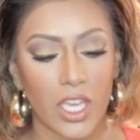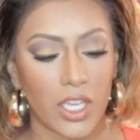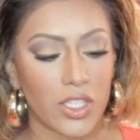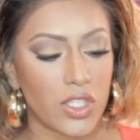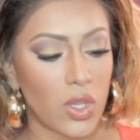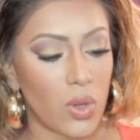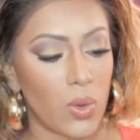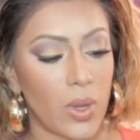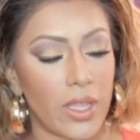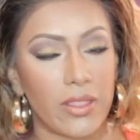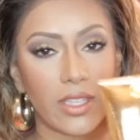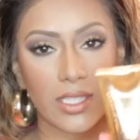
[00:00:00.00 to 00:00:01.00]

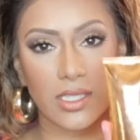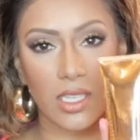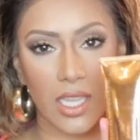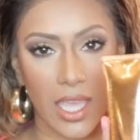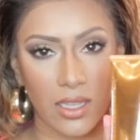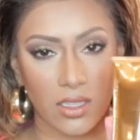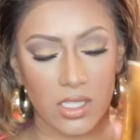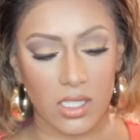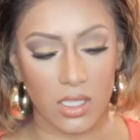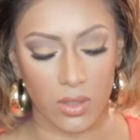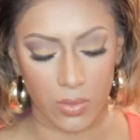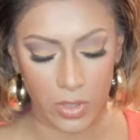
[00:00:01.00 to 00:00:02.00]
So this, again, this is
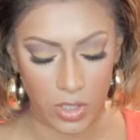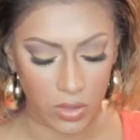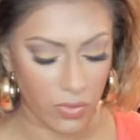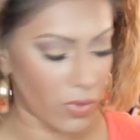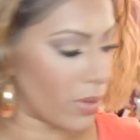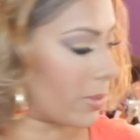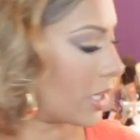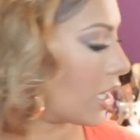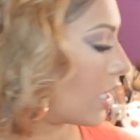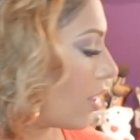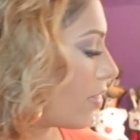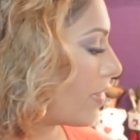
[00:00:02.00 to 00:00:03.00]
the original formula